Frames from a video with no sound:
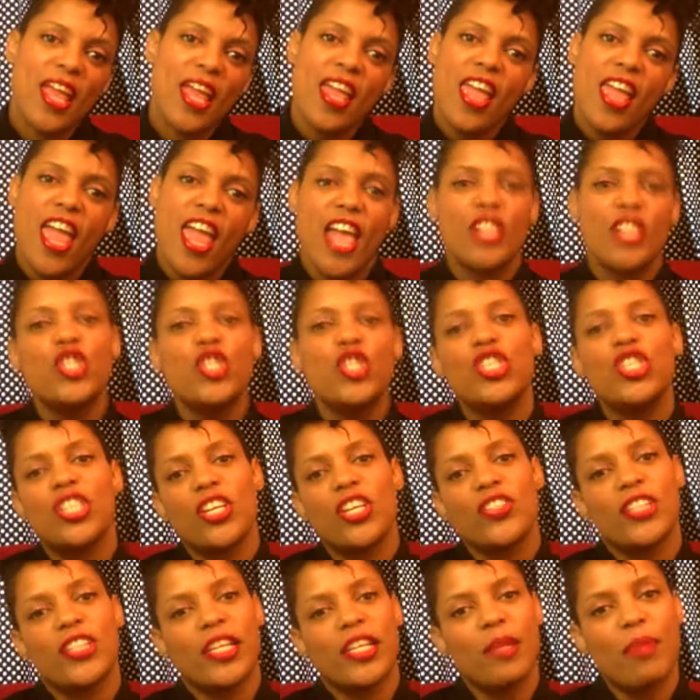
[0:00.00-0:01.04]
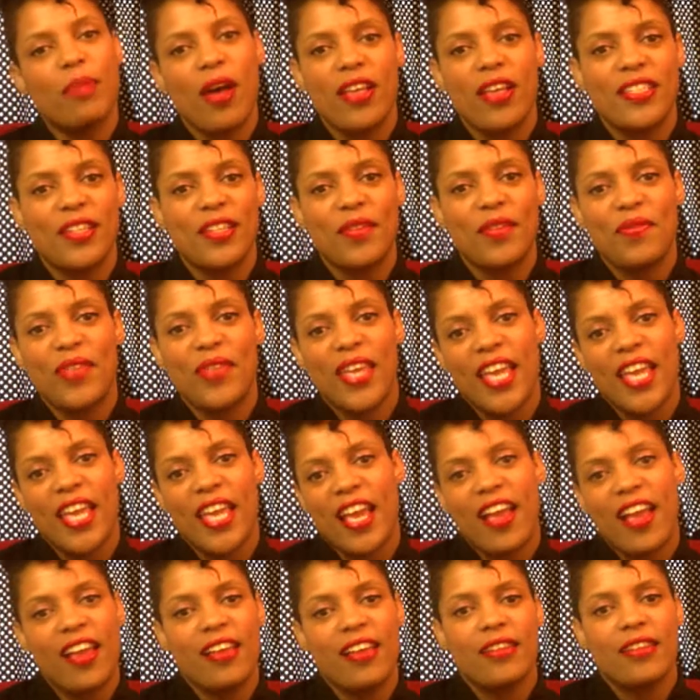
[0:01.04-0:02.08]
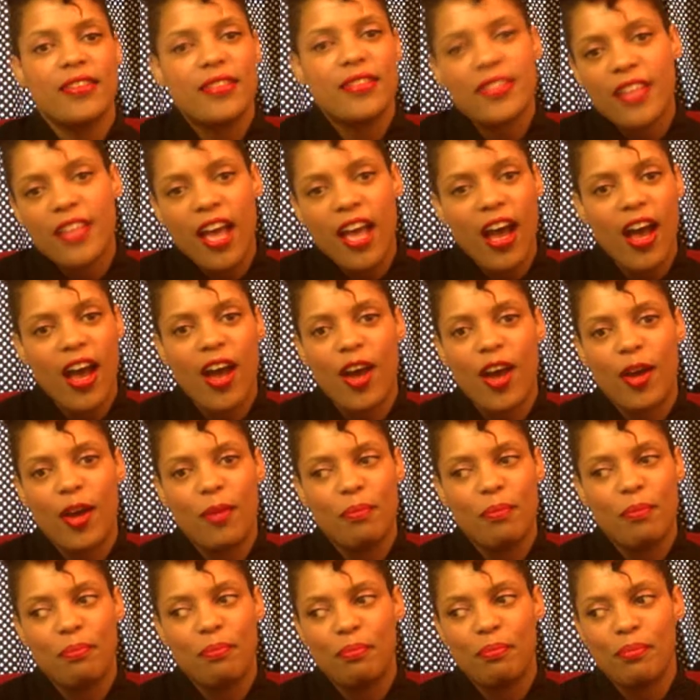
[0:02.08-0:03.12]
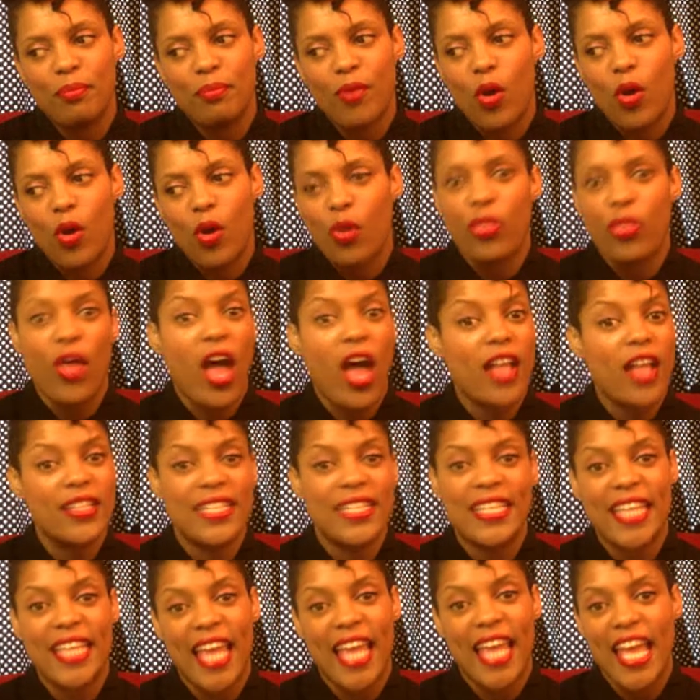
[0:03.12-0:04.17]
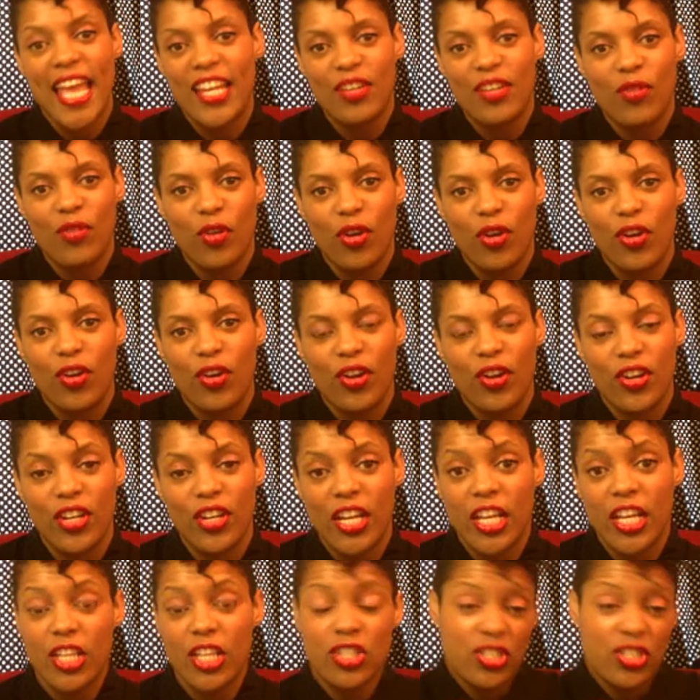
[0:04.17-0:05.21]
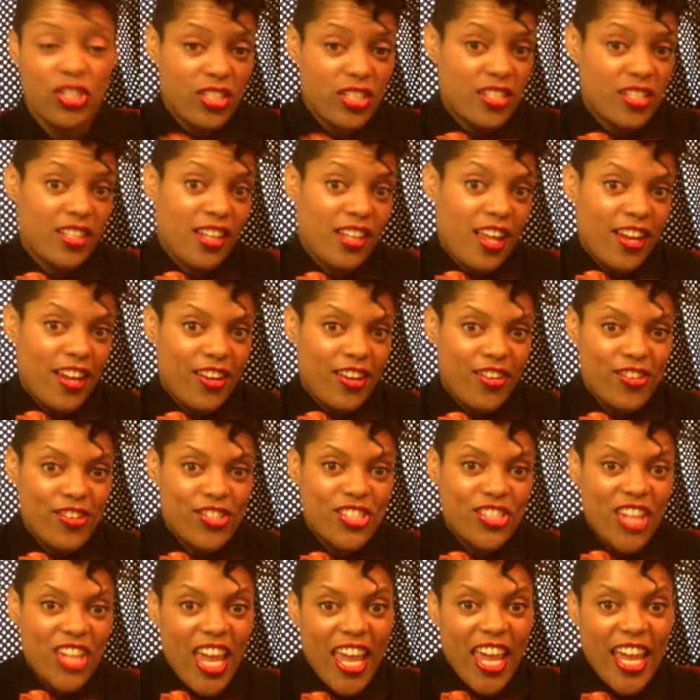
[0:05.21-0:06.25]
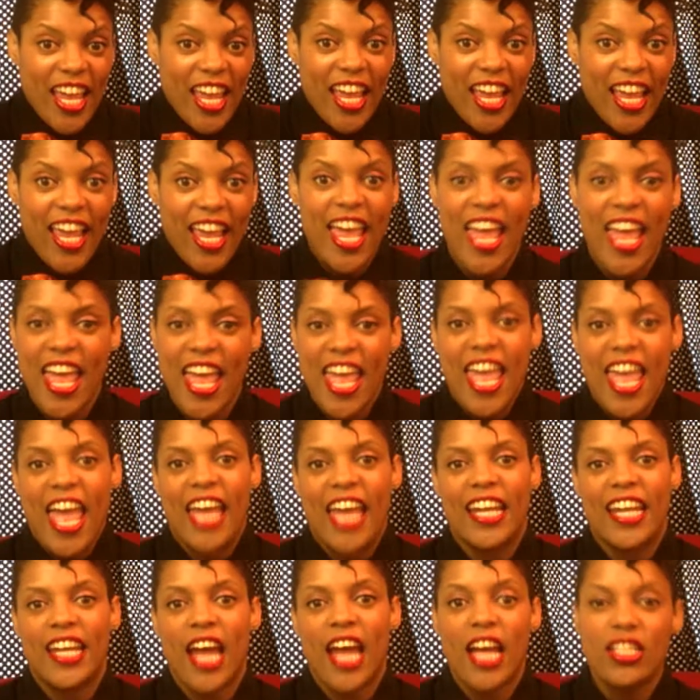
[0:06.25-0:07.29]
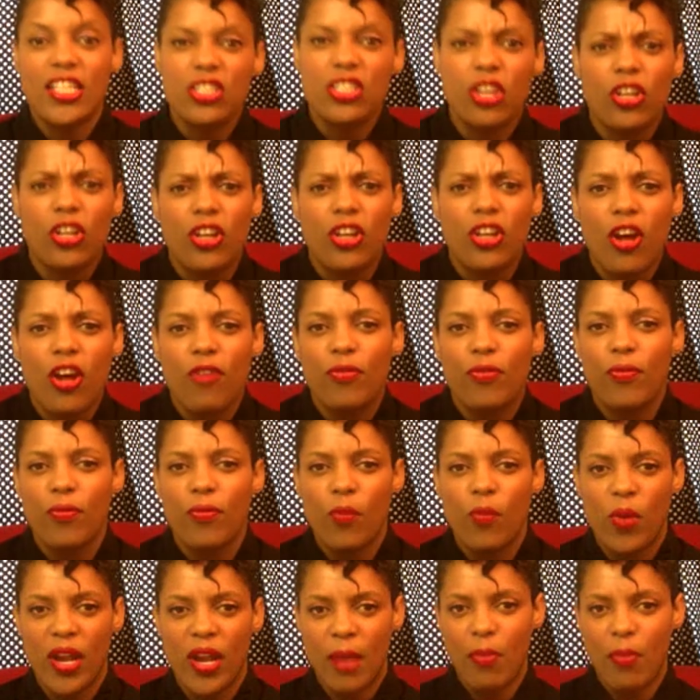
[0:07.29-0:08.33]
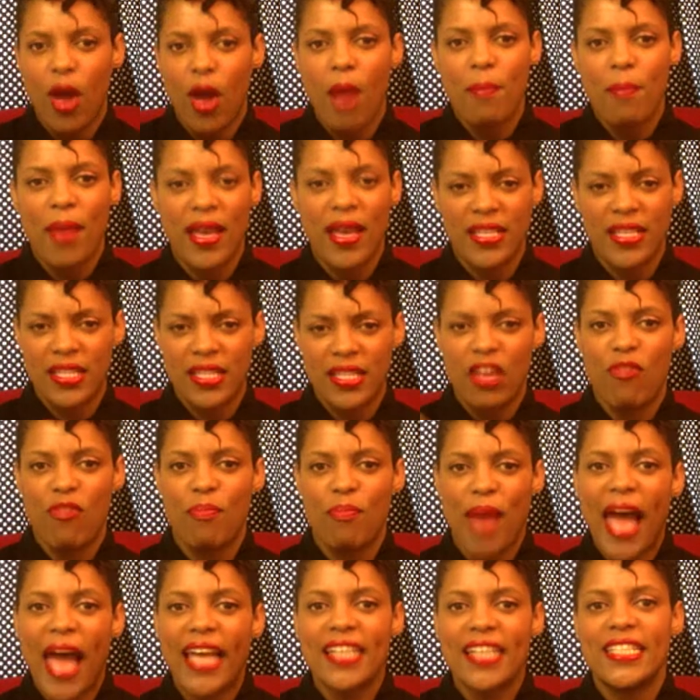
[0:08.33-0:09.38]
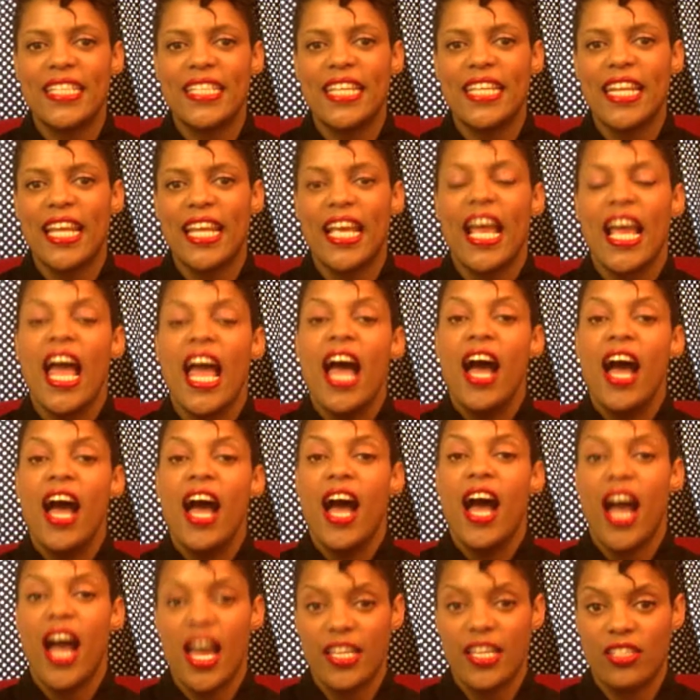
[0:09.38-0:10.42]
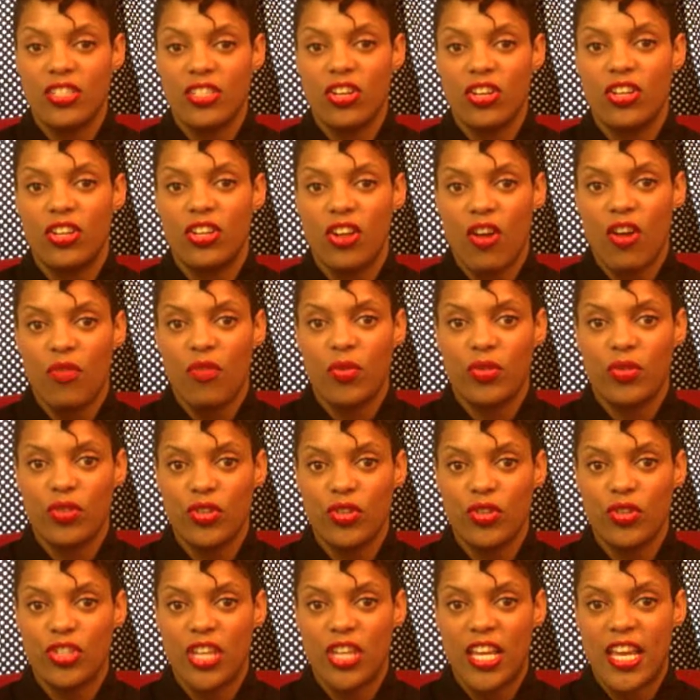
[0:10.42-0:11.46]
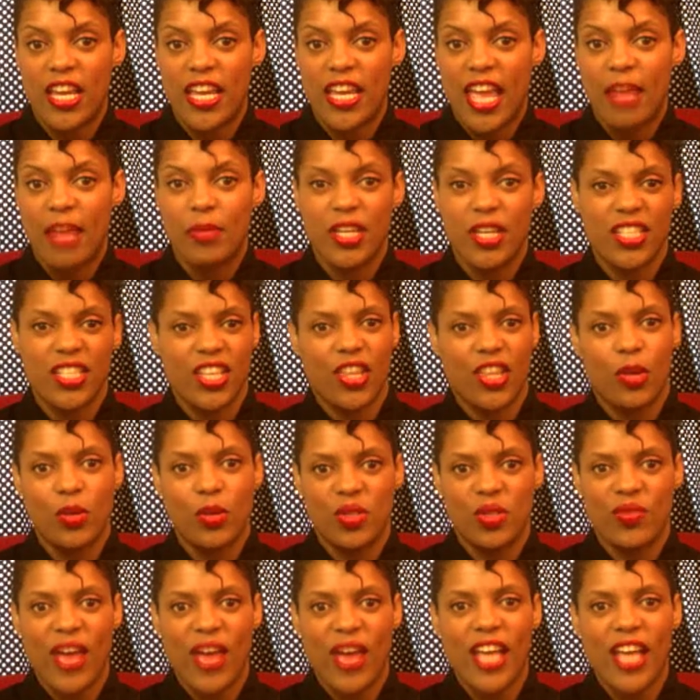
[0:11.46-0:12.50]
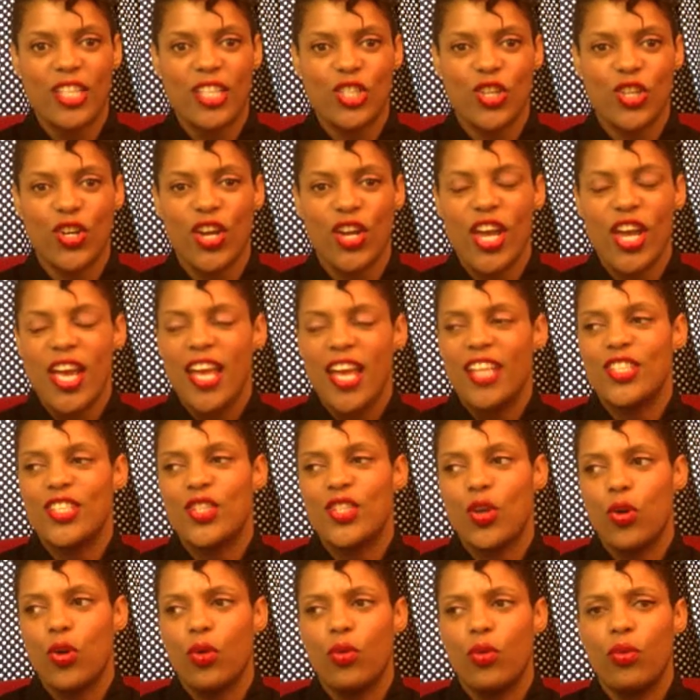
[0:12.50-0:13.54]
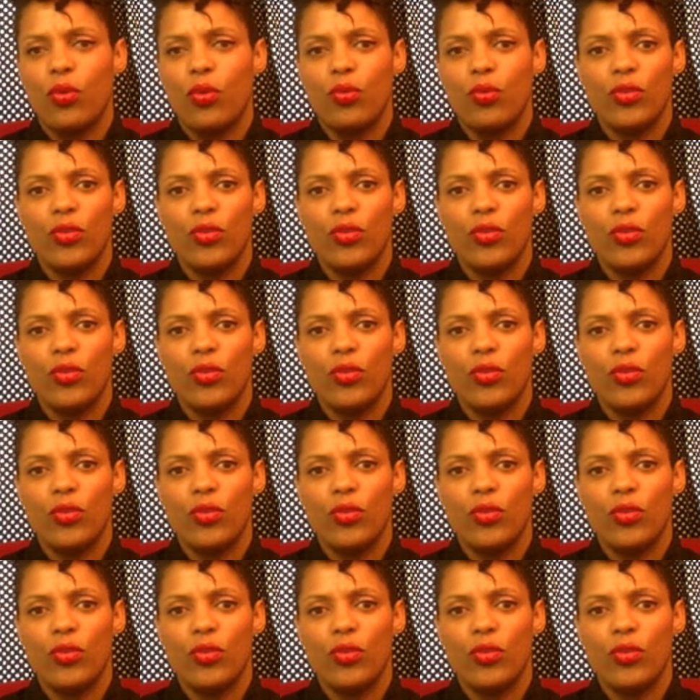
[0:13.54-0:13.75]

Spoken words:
And she shares little positive things or thoughts at the end of her knitting. She does a lot of crocheting. And I started off, when I brought myself back into knitting, I started off with crocheting again because I thought it was faster. And so,